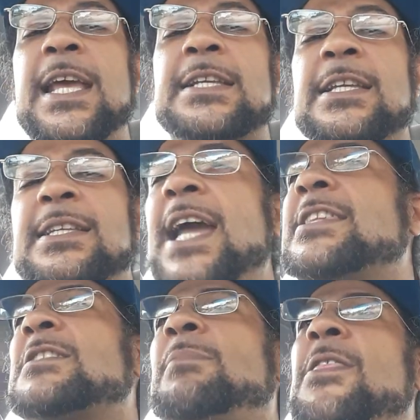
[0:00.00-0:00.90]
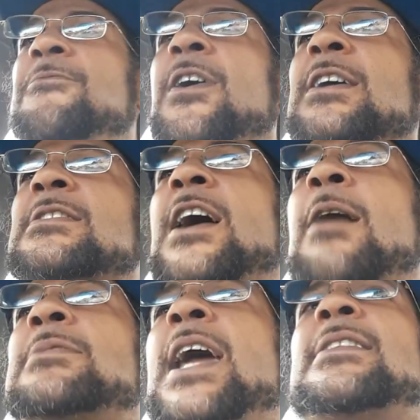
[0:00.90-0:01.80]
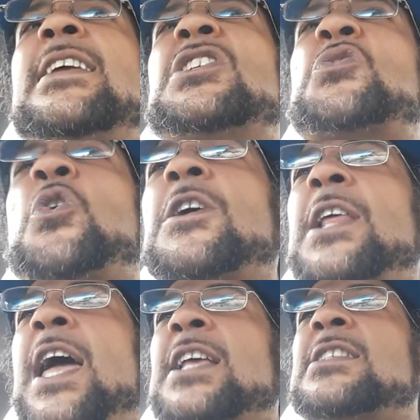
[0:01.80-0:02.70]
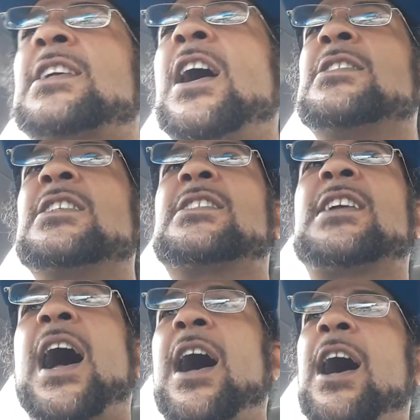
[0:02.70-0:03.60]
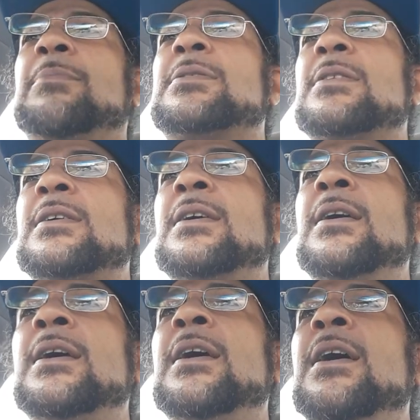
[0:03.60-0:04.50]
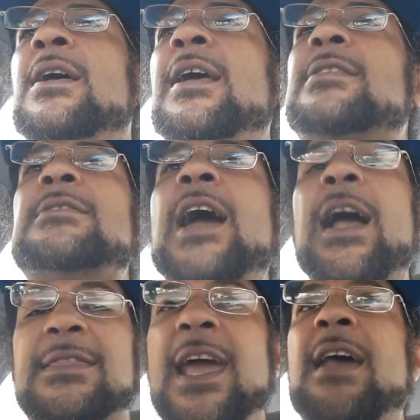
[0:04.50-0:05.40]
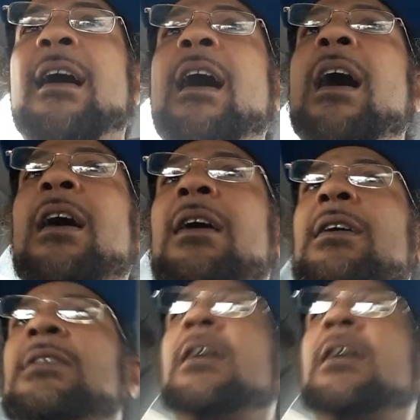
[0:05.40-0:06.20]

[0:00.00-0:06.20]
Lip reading: chance to take this motherfucker's job, take these crooked ass judges' jobs. It's not that hard.